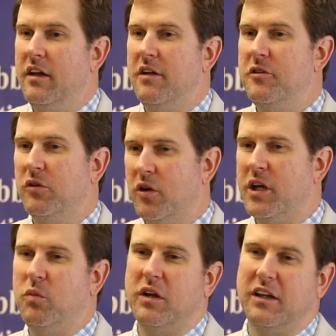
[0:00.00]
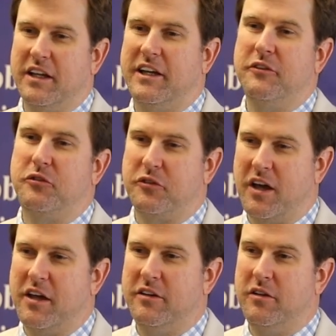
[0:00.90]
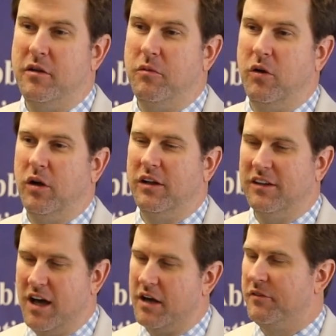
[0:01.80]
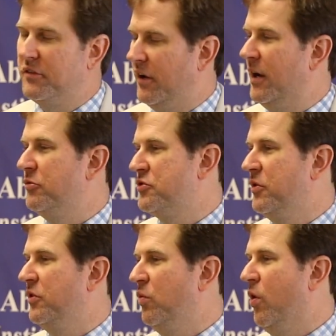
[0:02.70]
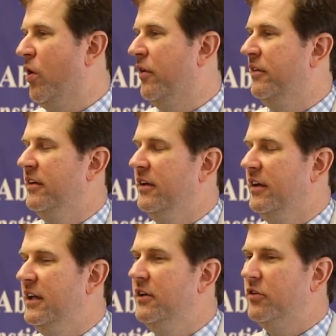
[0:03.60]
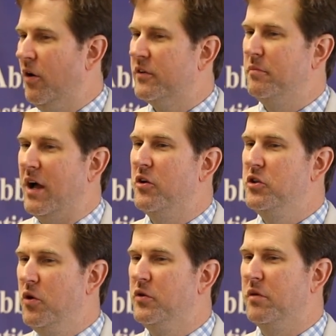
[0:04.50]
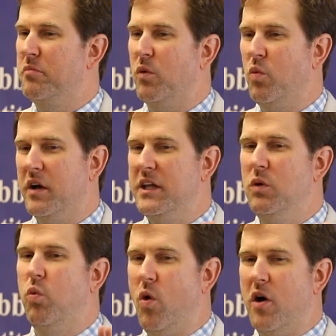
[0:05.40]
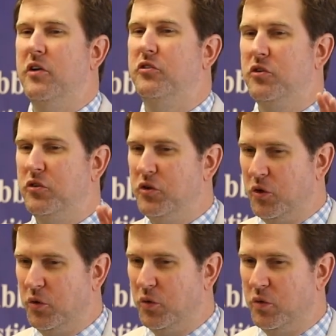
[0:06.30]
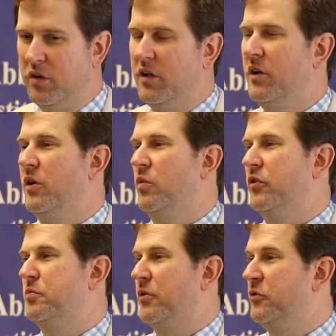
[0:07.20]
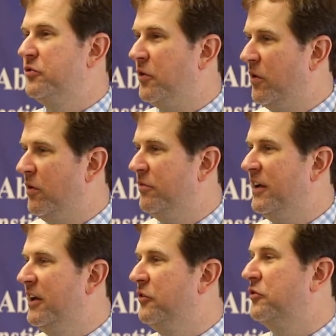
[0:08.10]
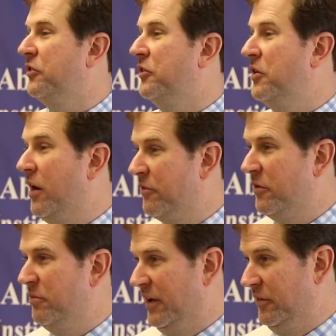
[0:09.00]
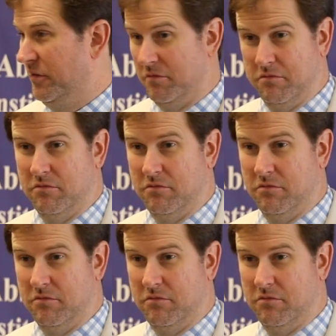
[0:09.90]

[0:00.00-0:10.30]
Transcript: If you look at what Lincoln said a lot of the times during the war, he talked about union, but what he wanted to do was preserve his government.